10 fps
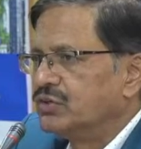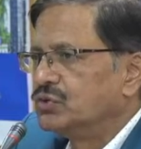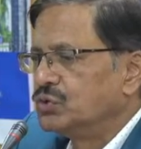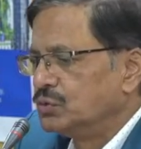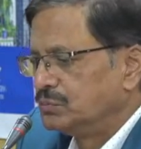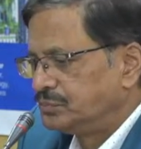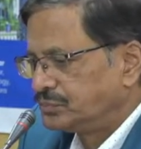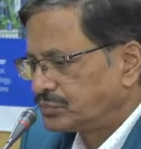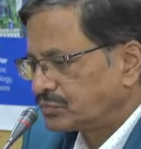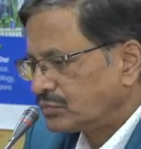you do
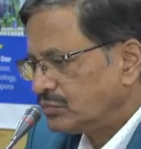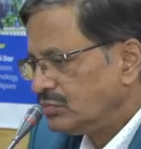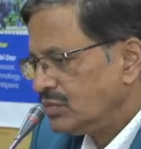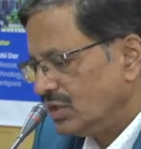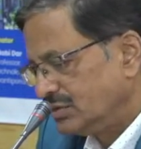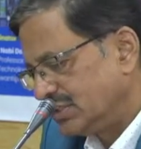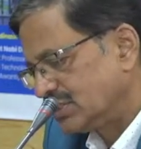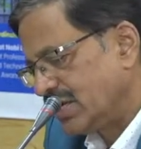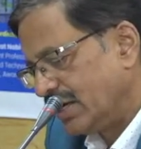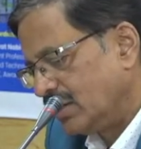
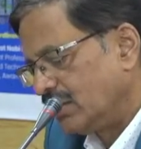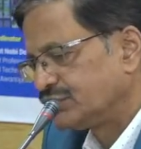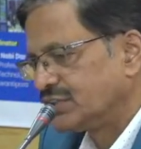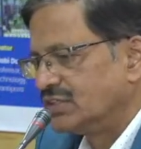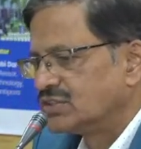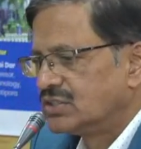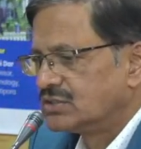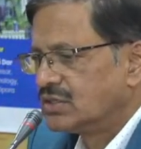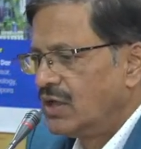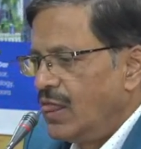this kind of
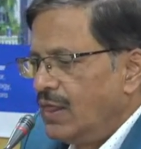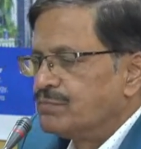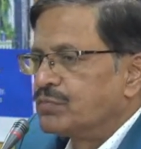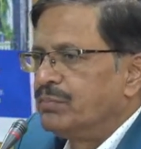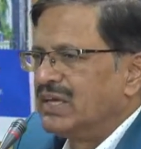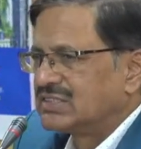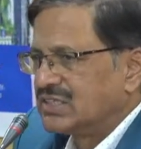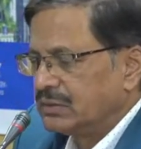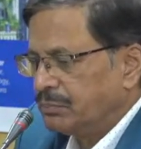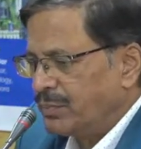sensors.
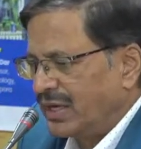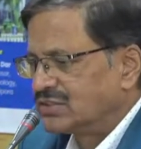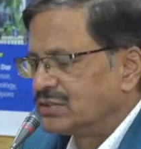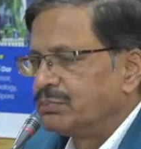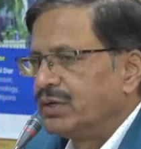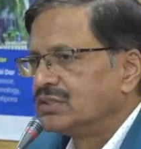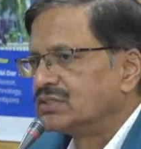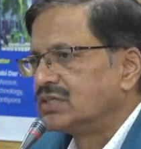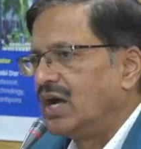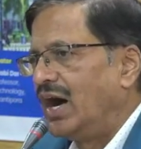Basic
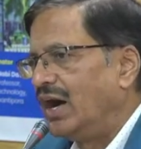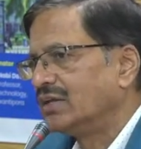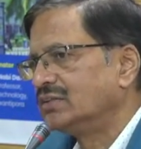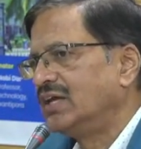principles are